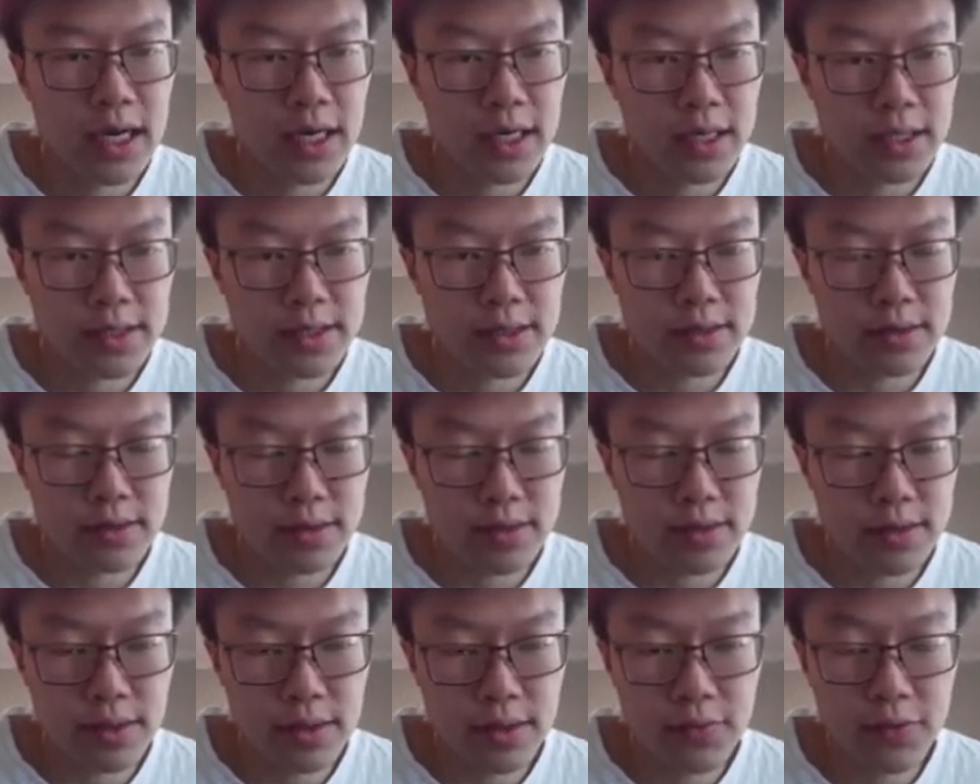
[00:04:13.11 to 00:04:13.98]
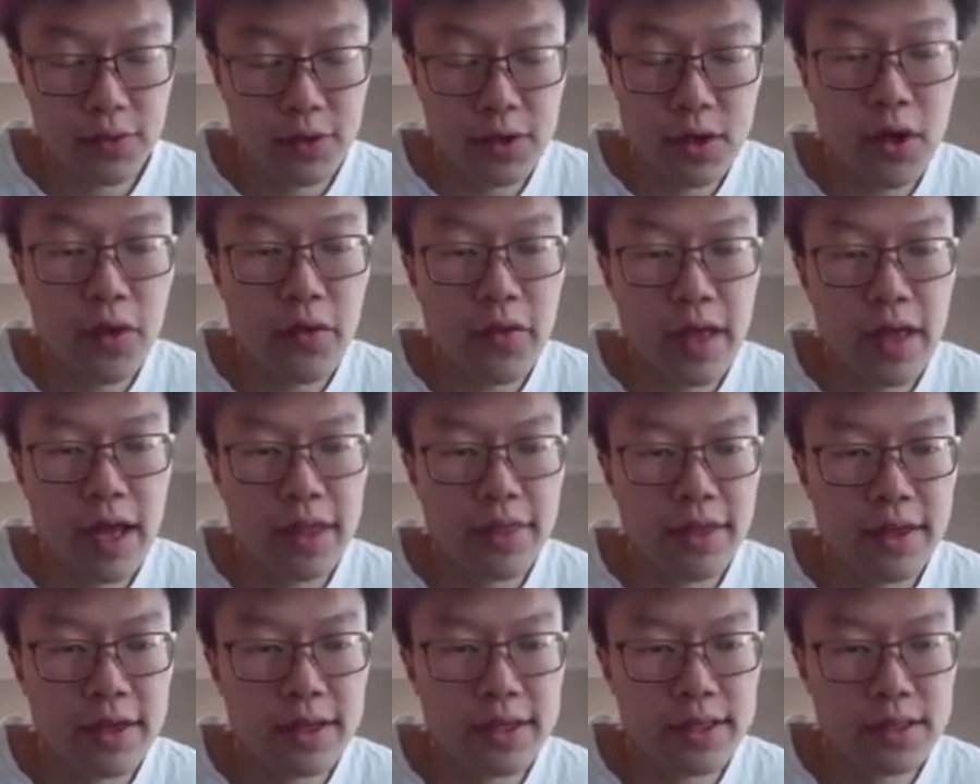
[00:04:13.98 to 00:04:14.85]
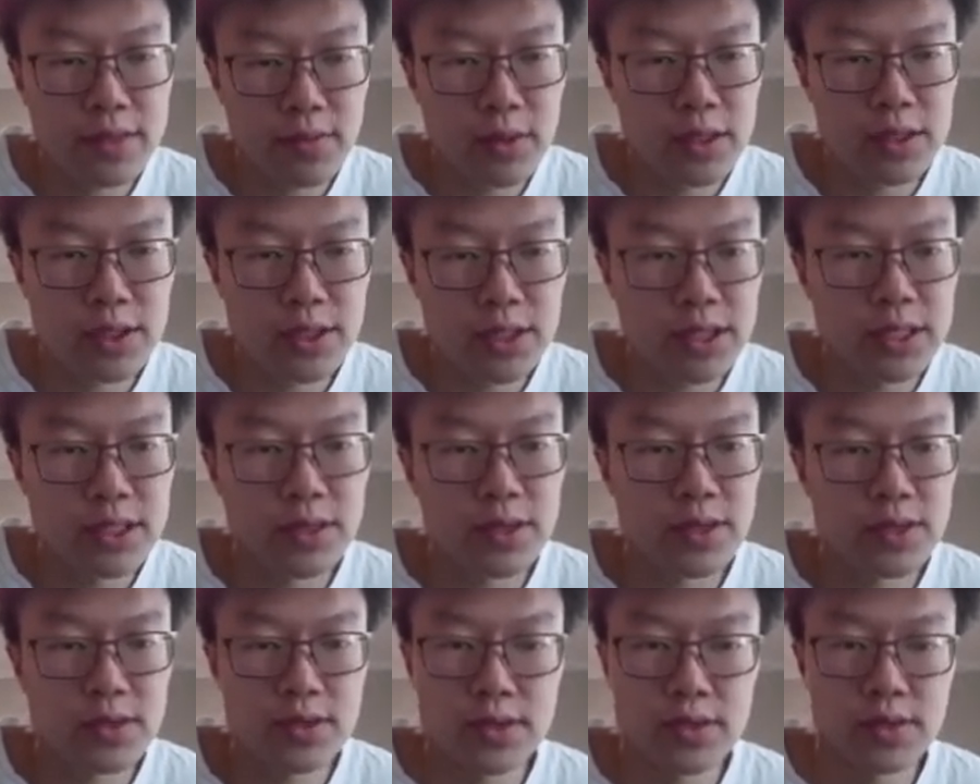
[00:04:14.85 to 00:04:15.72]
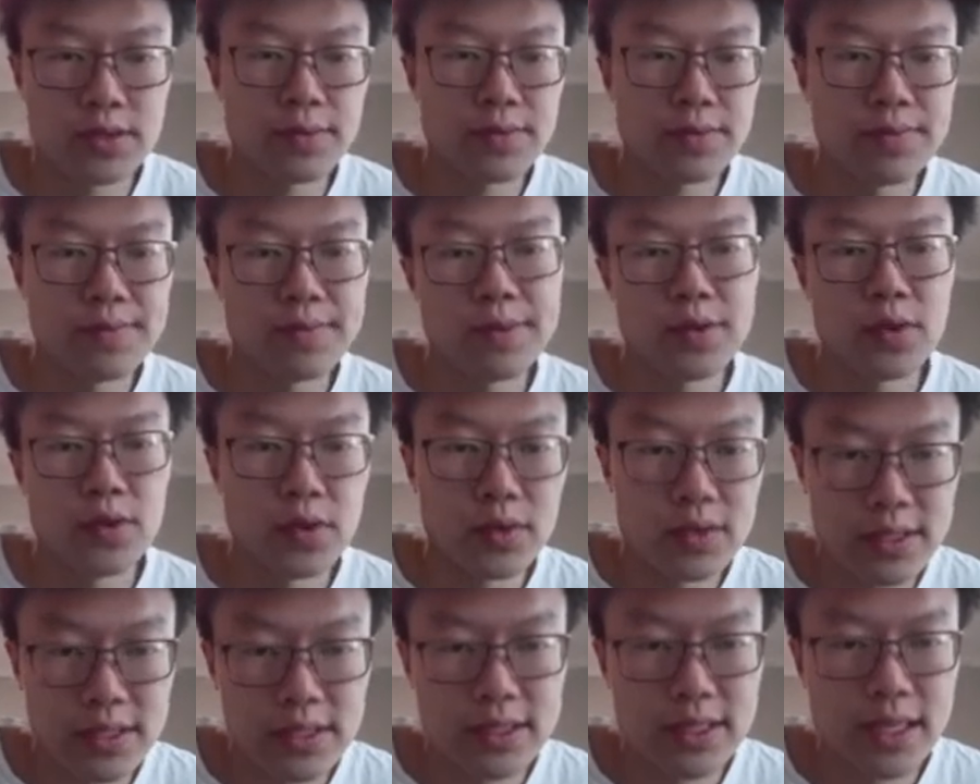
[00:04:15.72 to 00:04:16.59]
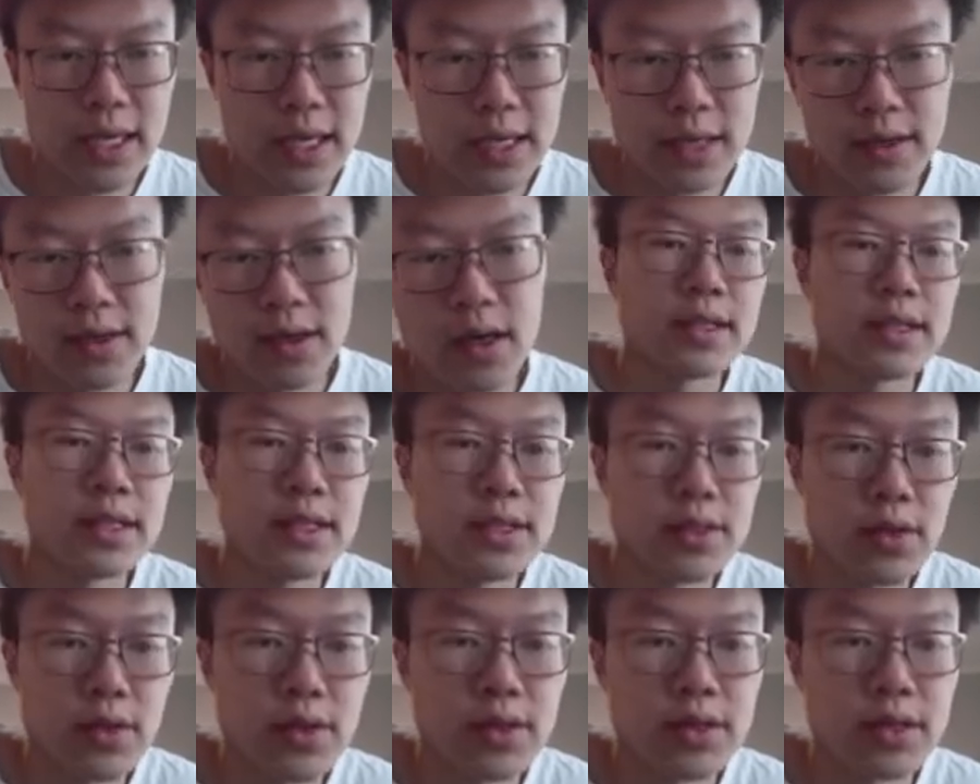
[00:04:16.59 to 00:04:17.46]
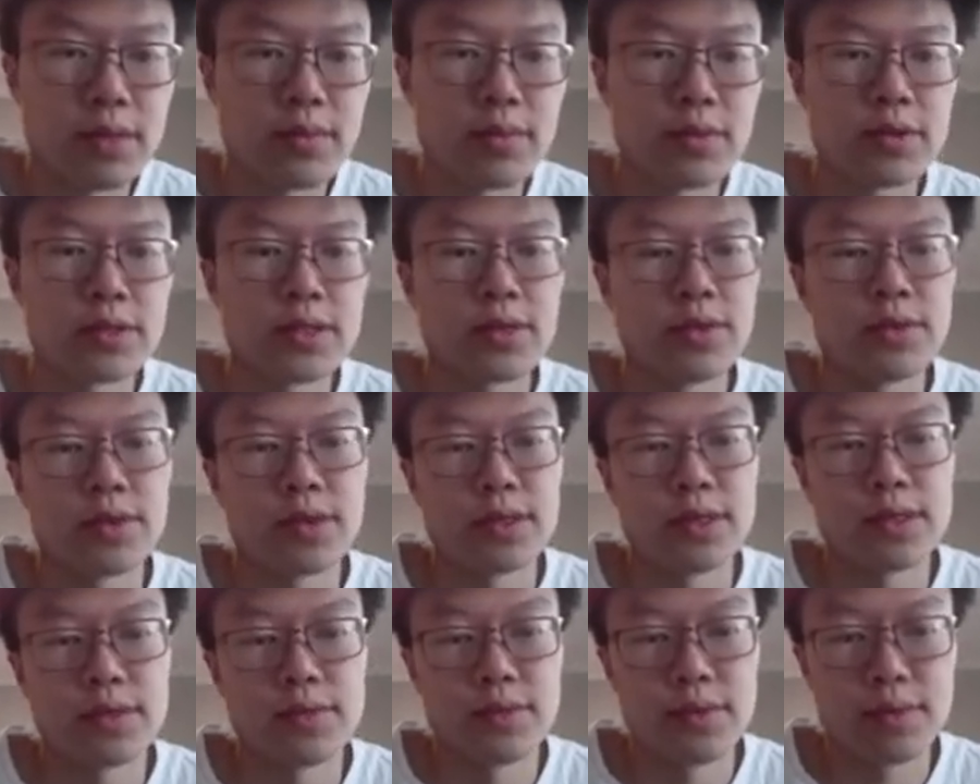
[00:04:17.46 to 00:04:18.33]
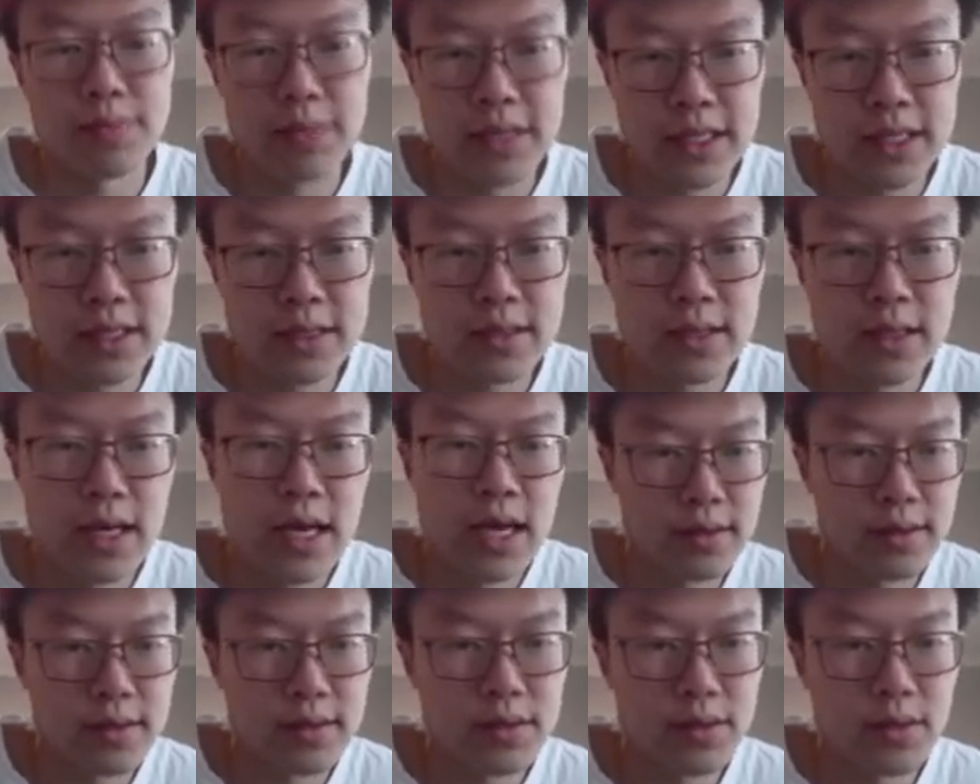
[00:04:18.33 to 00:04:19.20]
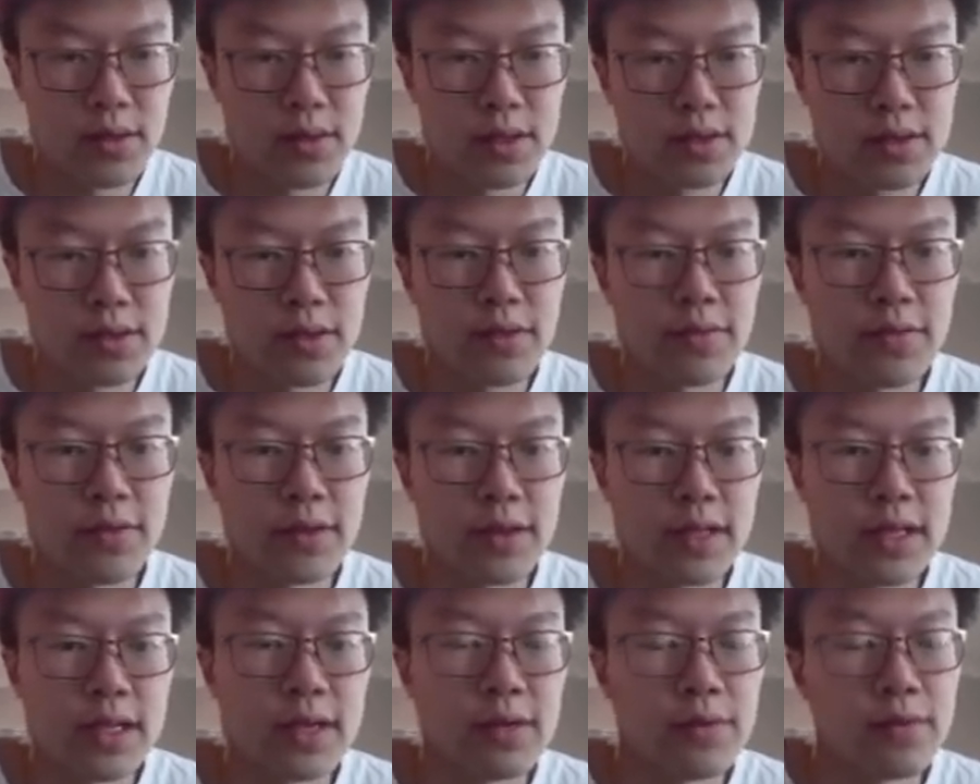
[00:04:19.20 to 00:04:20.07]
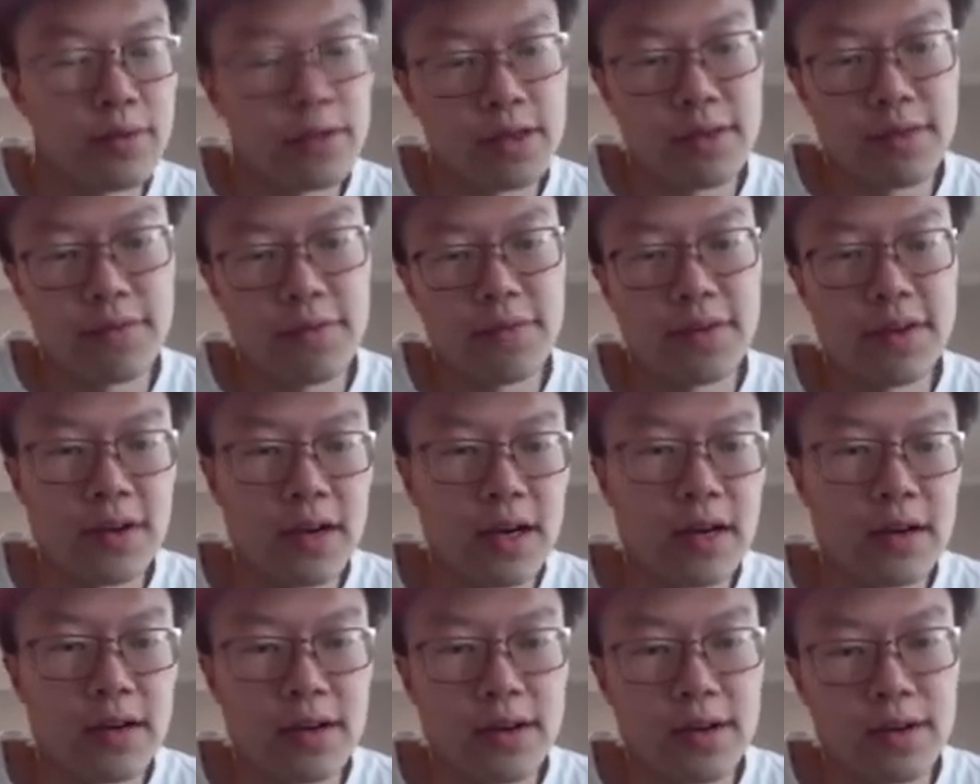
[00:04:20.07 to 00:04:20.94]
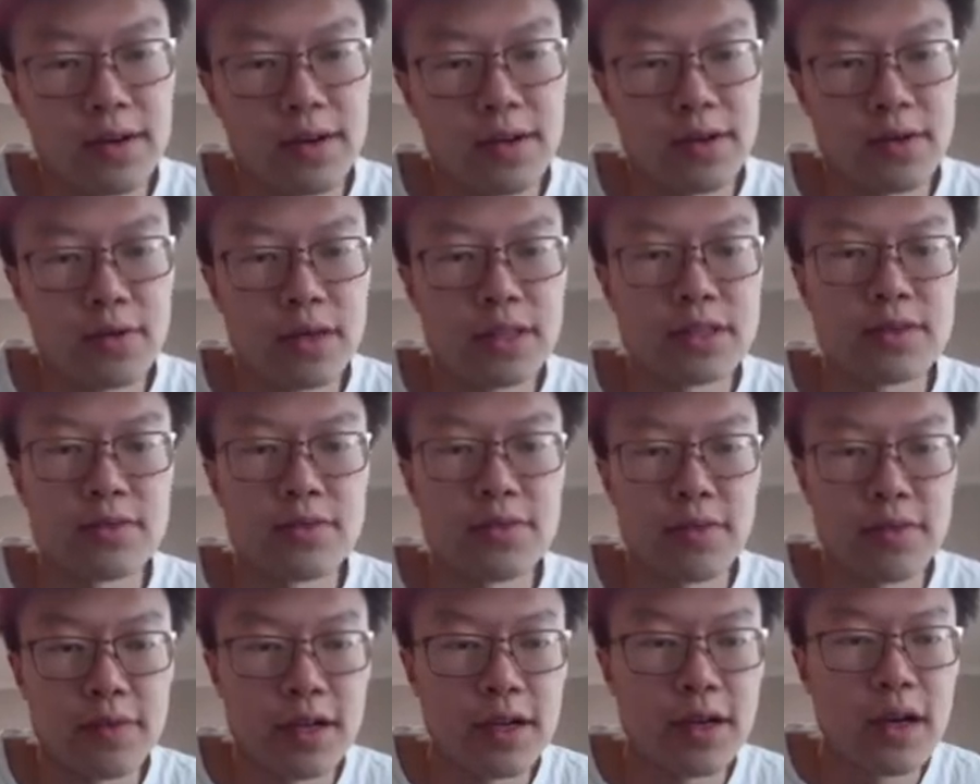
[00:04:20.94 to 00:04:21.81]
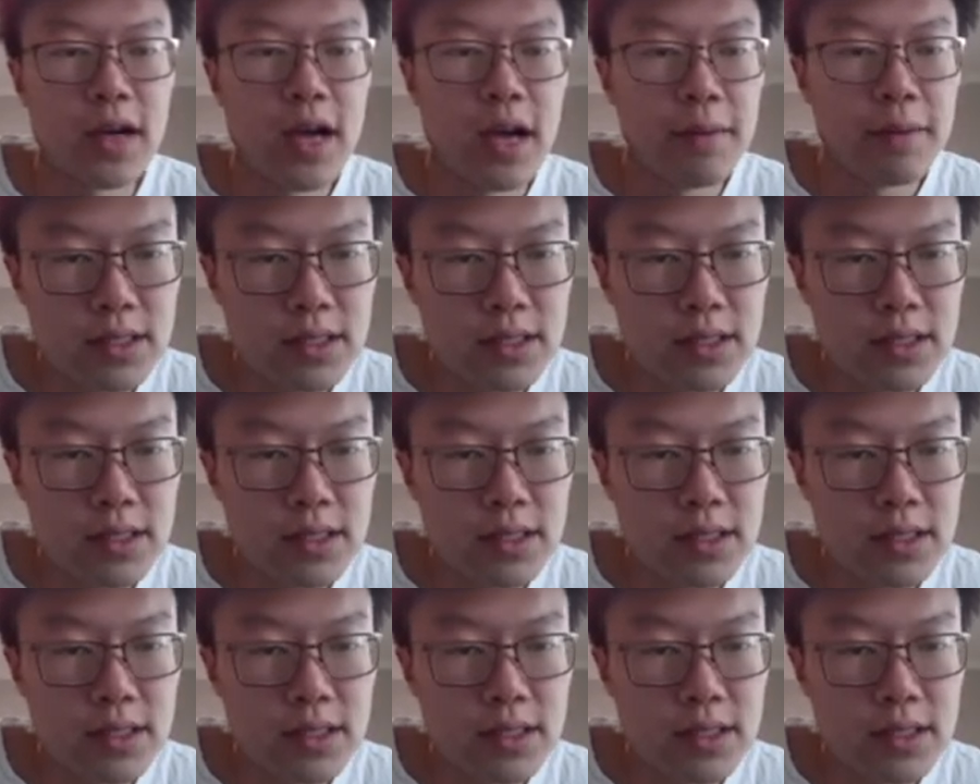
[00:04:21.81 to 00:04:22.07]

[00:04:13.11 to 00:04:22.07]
Because if we know that, then it's much easier to, you know, dictate these are the numbers that are going to repeat, so on and so forth, and then we could figure out our equation from there.